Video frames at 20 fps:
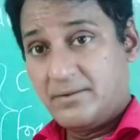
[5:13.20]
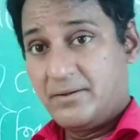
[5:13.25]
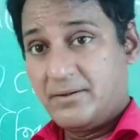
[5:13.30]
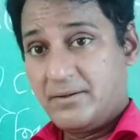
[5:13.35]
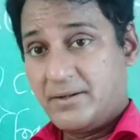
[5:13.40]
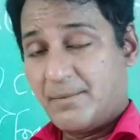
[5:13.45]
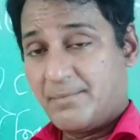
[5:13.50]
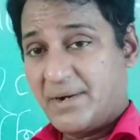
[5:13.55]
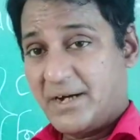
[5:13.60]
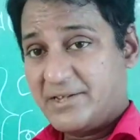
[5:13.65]

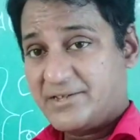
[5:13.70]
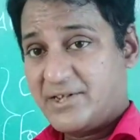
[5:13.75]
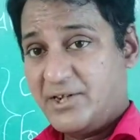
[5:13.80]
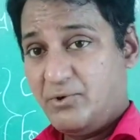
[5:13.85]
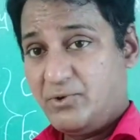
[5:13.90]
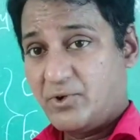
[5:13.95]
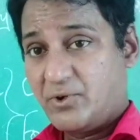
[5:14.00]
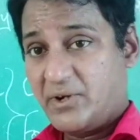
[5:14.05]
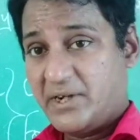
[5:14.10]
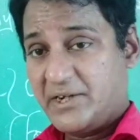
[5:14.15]
the mass due
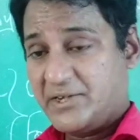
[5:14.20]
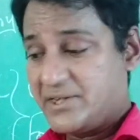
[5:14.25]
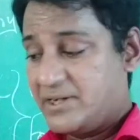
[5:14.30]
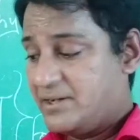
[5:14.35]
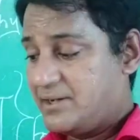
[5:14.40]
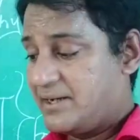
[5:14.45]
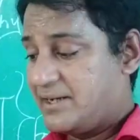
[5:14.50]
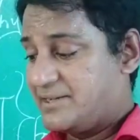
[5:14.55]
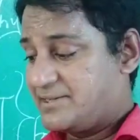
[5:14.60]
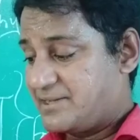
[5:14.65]
to
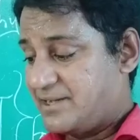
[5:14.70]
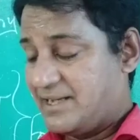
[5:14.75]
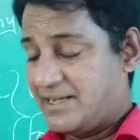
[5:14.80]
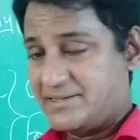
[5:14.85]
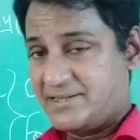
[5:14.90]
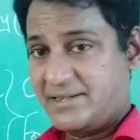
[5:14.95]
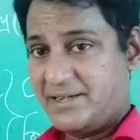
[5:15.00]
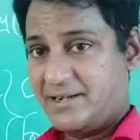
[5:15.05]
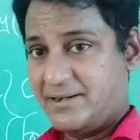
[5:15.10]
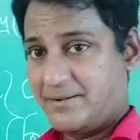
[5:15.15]
rotation is
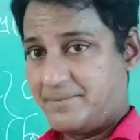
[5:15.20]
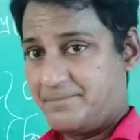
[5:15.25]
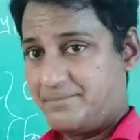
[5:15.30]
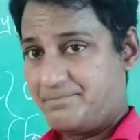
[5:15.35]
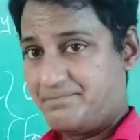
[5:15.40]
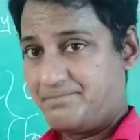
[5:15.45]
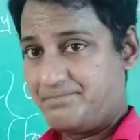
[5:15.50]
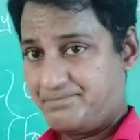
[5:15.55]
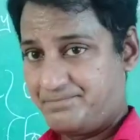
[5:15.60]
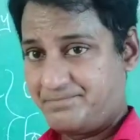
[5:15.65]
less here.
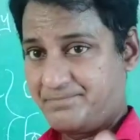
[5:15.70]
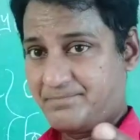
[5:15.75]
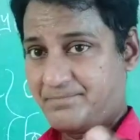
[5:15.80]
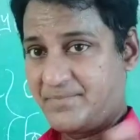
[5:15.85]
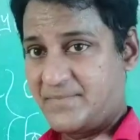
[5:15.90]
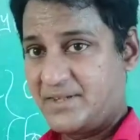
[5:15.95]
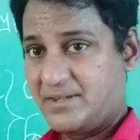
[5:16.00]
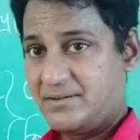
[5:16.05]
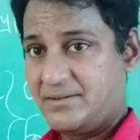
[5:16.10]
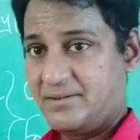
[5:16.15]

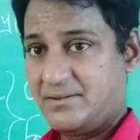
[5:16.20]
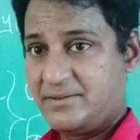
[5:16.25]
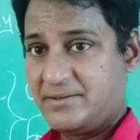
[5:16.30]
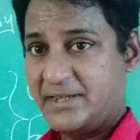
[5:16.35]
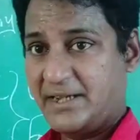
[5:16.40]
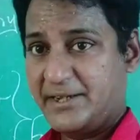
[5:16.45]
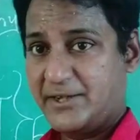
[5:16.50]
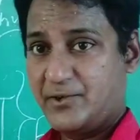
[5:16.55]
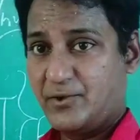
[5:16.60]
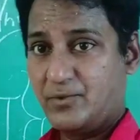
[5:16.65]

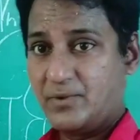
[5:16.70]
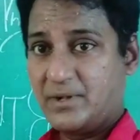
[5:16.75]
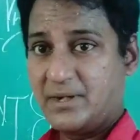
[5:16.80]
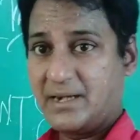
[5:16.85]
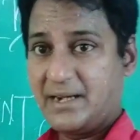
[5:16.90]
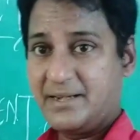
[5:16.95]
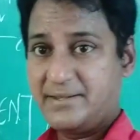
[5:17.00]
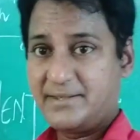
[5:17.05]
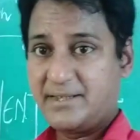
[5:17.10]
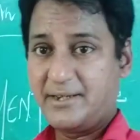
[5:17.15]
Thank you.
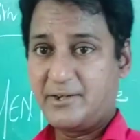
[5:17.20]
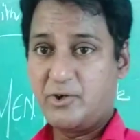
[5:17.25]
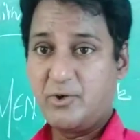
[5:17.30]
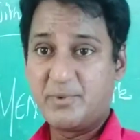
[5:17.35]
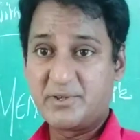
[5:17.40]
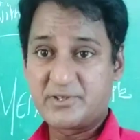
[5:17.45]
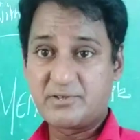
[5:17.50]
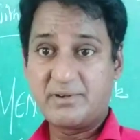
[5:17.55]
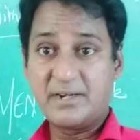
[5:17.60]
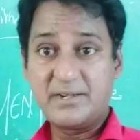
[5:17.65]
I think you
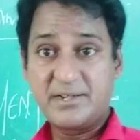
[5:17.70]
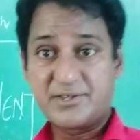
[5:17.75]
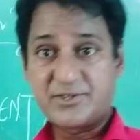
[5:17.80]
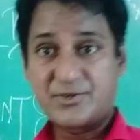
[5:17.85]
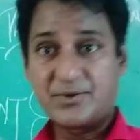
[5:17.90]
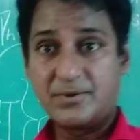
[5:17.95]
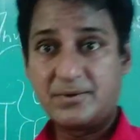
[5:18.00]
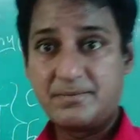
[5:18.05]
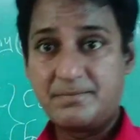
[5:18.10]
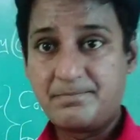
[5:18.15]
must have understood.